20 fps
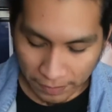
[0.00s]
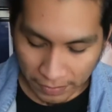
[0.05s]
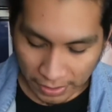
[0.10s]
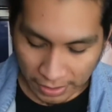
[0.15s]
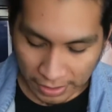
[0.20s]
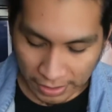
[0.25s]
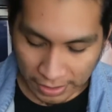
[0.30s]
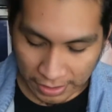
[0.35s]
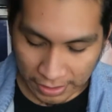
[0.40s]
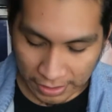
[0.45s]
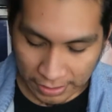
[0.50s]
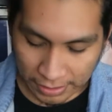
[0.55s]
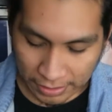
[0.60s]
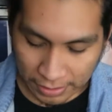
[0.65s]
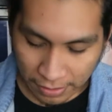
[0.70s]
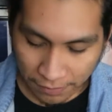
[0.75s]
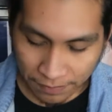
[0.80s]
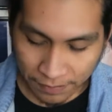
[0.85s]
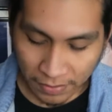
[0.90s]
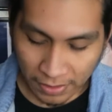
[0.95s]
it is
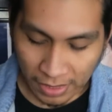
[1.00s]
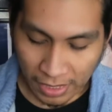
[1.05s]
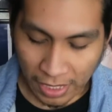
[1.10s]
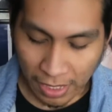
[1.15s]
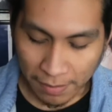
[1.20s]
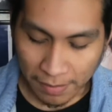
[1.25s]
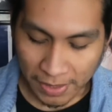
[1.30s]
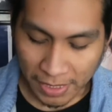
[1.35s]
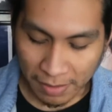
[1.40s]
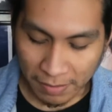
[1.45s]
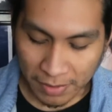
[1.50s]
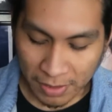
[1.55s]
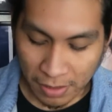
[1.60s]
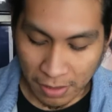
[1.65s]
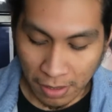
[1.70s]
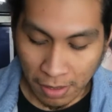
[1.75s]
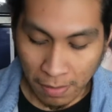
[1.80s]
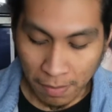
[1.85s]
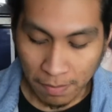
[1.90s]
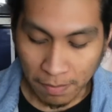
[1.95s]
Eminem's
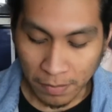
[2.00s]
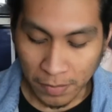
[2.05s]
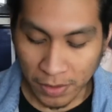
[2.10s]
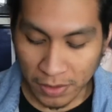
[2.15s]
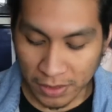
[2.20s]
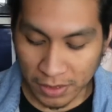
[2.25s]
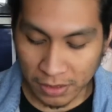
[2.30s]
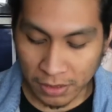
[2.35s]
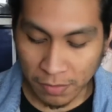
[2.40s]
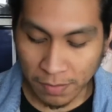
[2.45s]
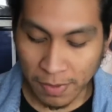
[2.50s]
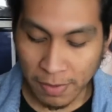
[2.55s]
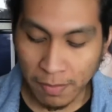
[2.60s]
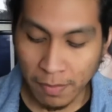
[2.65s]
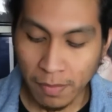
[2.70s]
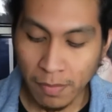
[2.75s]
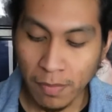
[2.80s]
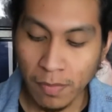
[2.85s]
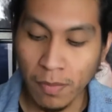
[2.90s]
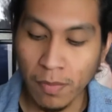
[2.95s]
Music to be
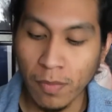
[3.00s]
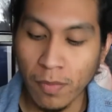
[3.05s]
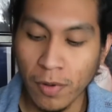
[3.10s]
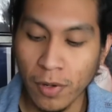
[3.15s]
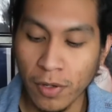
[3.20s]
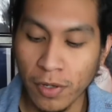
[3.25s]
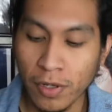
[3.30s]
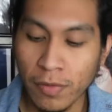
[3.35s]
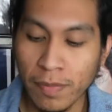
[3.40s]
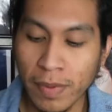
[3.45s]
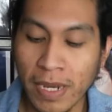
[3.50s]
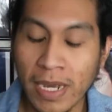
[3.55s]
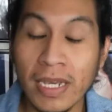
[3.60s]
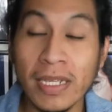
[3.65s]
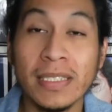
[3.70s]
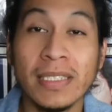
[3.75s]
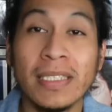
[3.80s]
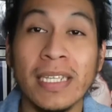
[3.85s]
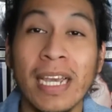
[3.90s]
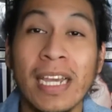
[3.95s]
Murdered by
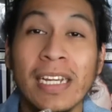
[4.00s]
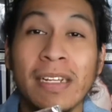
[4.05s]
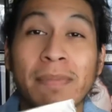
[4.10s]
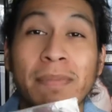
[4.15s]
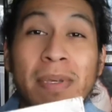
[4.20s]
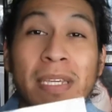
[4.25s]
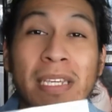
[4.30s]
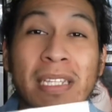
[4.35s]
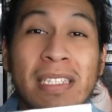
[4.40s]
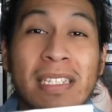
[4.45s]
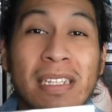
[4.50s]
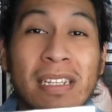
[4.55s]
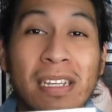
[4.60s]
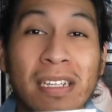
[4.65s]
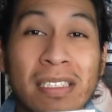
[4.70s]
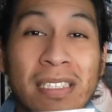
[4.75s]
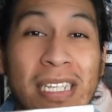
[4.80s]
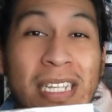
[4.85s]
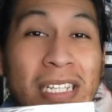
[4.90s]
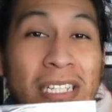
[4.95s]
Side B
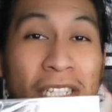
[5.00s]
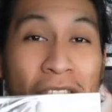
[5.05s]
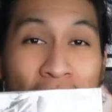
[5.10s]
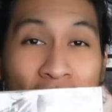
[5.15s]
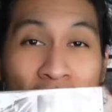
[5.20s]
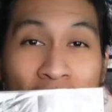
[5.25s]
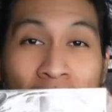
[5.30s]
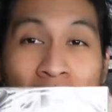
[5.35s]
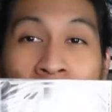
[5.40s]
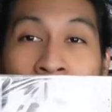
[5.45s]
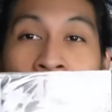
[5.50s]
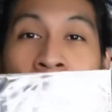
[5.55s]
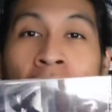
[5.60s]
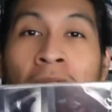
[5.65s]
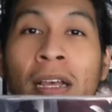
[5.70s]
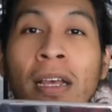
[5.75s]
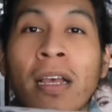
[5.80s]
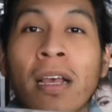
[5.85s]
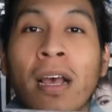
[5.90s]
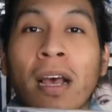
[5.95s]
Deluxe Edition.
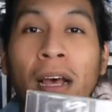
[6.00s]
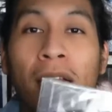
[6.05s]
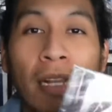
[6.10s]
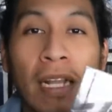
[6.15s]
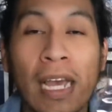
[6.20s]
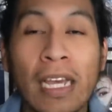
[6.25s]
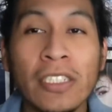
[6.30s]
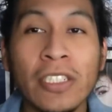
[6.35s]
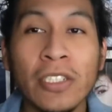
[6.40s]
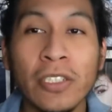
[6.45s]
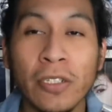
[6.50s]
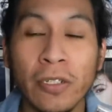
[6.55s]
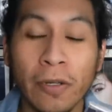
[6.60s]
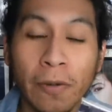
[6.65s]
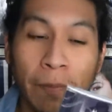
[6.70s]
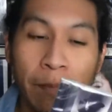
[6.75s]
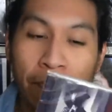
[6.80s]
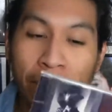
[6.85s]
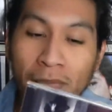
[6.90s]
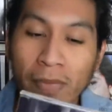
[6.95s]
Last
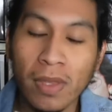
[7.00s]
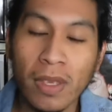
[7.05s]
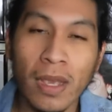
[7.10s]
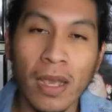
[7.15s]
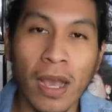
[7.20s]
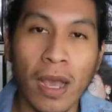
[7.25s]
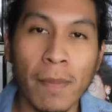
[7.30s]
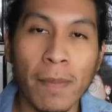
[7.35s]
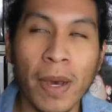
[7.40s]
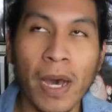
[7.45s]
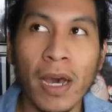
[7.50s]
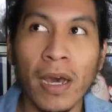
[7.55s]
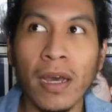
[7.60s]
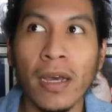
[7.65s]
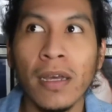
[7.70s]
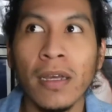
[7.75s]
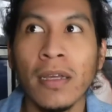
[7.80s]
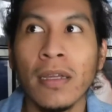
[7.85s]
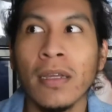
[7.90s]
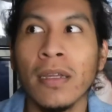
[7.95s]
year I
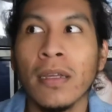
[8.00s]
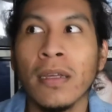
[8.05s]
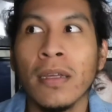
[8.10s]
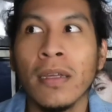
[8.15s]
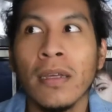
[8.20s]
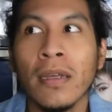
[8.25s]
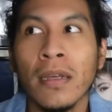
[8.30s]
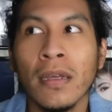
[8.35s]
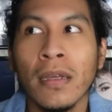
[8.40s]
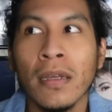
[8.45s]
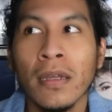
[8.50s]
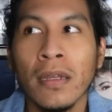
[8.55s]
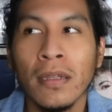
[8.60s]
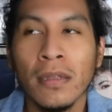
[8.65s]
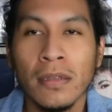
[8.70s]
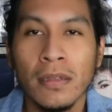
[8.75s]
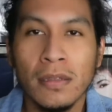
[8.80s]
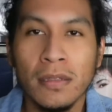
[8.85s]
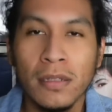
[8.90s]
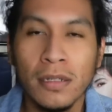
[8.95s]
bought
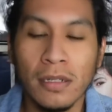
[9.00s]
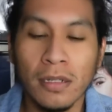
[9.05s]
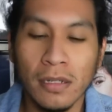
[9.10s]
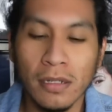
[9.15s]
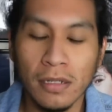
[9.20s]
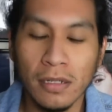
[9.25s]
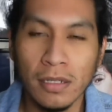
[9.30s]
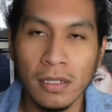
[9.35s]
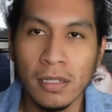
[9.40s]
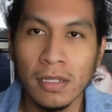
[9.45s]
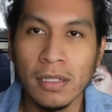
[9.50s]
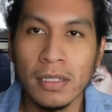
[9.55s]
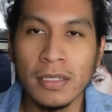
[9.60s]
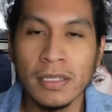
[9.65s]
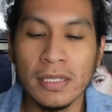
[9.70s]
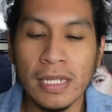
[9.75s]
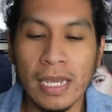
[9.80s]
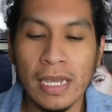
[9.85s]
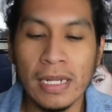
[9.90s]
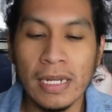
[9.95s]
the
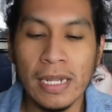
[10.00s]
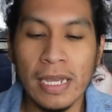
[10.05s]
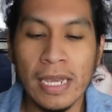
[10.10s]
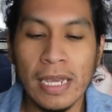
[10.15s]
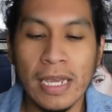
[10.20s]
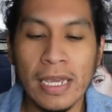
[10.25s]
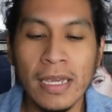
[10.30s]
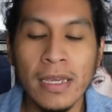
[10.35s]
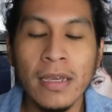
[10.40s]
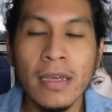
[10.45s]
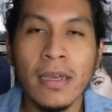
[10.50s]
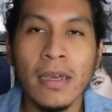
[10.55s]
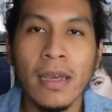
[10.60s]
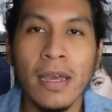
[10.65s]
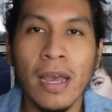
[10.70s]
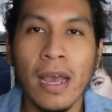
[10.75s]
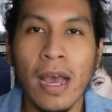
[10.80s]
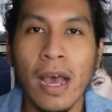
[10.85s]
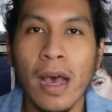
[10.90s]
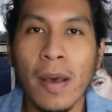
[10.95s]
Side A
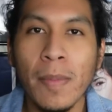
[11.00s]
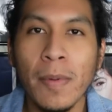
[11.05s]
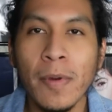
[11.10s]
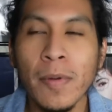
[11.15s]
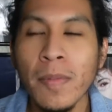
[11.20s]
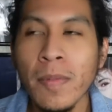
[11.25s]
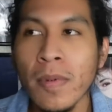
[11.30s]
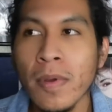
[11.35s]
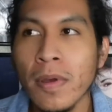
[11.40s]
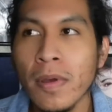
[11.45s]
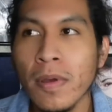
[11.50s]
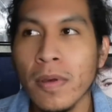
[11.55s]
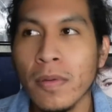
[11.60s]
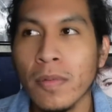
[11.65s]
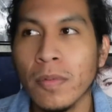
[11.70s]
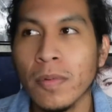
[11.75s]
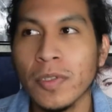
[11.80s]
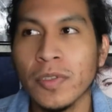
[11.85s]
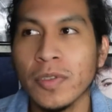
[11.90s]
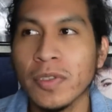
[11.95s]
album,
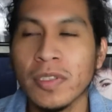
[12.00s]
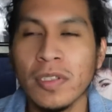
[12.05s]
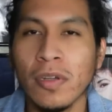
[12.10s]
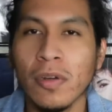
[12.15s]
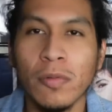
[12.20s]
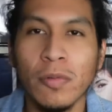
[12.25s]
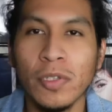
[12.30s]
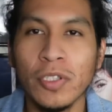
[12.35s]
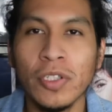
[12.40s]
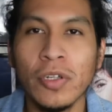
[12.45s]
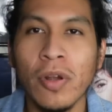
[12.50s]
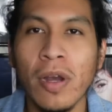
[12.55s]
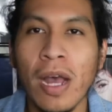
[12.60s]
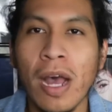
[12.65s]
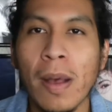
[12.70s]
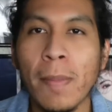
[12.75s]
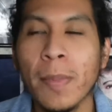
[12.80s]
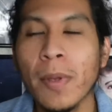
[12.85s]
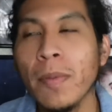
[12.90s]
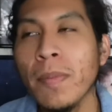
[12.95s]
which was the original
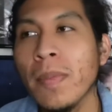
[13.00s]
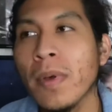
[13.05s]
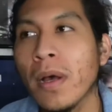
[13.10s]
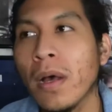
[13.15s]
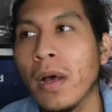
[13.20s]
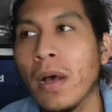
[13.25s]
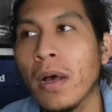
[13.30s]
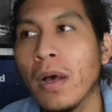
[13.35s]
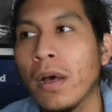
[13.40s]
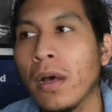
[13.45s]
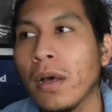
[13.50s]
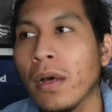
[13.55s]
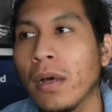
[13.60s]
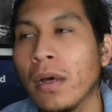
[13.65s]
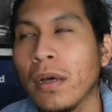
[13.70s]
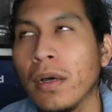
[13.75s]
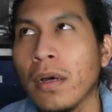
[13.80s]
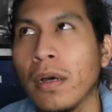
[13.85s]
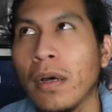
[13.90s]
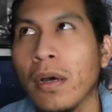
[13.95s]
album,
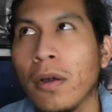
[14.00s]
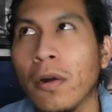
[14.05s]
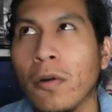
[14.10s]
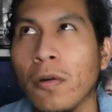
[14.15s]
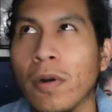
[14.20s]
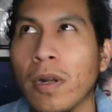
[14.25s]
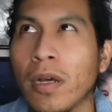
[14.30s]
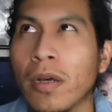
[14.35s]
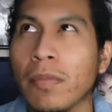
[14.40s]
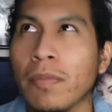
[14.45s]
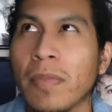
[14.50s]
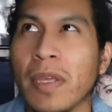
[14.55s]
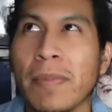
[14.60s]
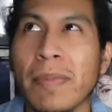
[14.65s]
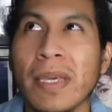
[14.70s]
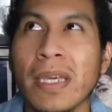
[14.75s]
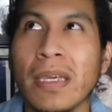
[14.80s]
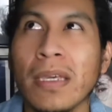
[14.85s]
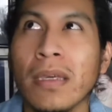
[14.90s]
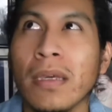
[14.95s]
around
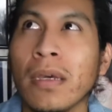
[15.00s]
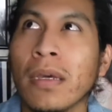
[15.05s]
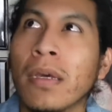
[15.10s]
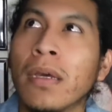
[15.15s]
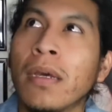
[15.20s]
maybe